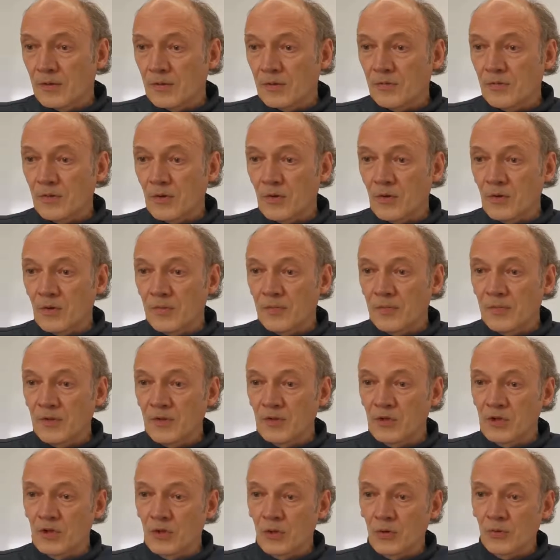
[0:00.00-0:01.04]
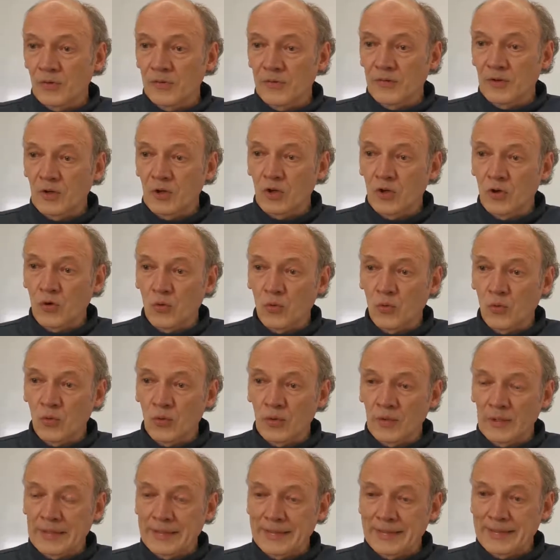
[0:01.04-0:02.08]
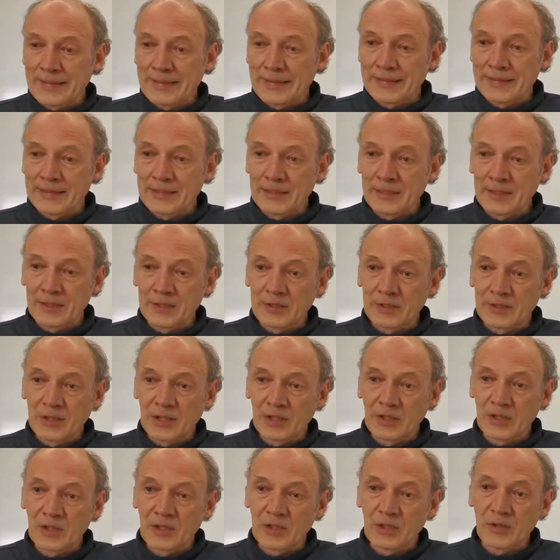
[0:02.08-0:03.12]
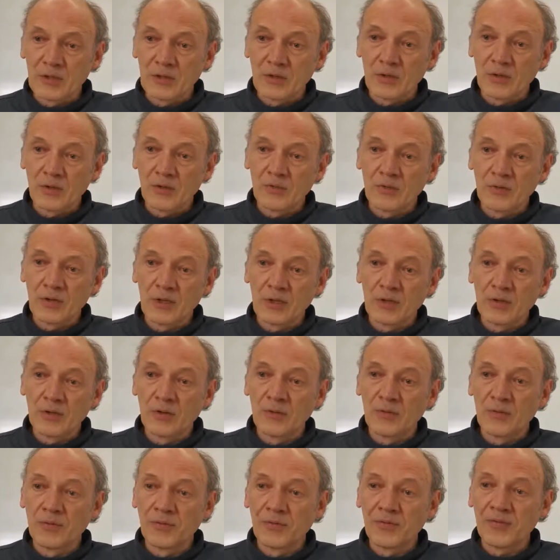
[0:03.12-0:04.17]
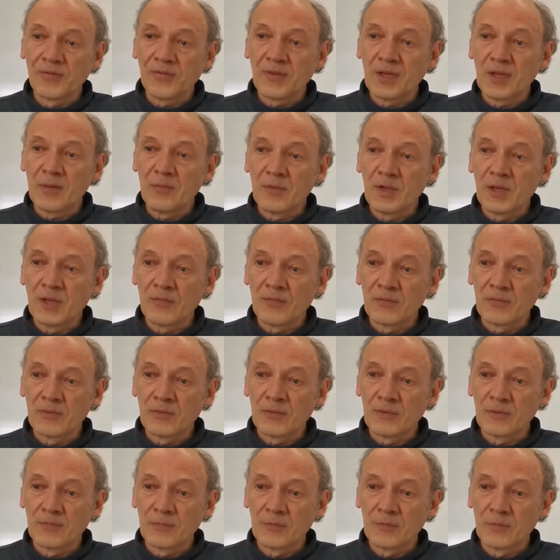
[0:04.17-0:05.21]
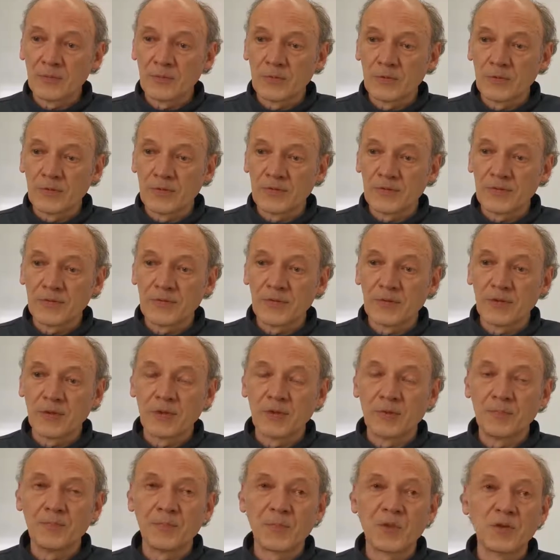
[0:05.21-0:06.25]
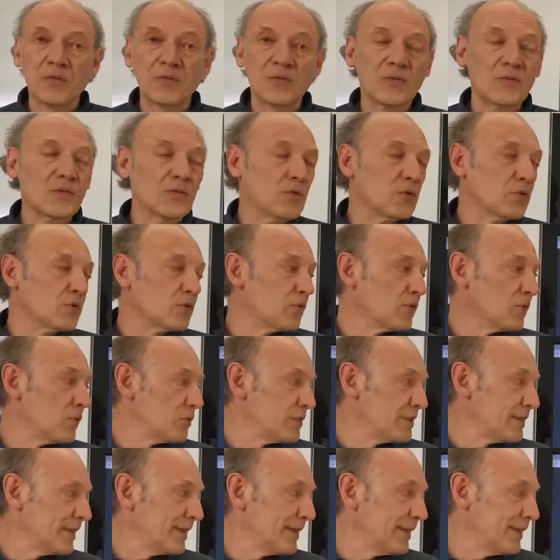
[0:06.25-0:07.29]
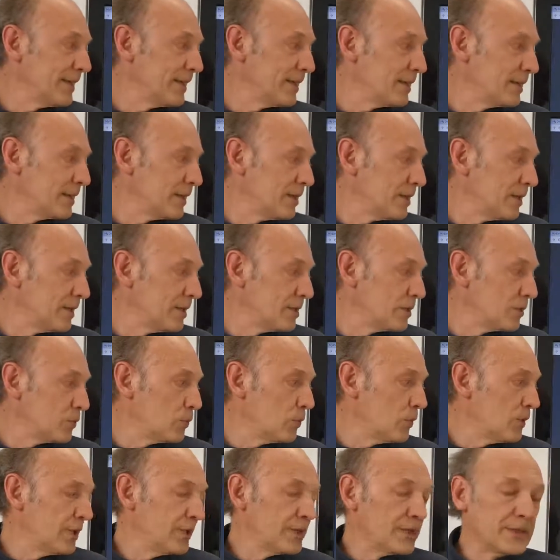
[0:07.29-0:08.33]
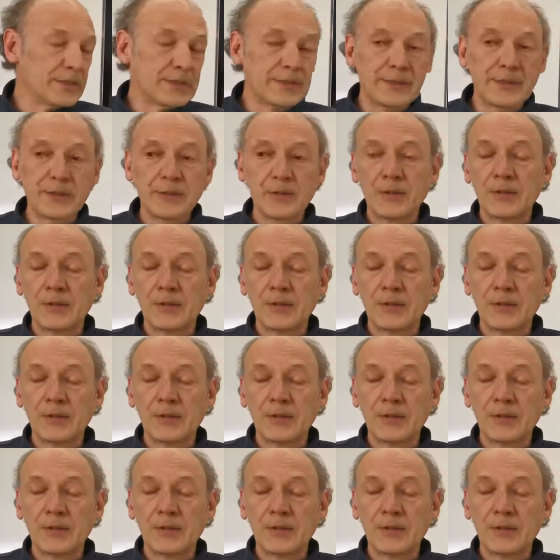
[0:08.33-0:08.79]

So this shows the coal and lignite are actually already on the same level with photovoltaic and wind.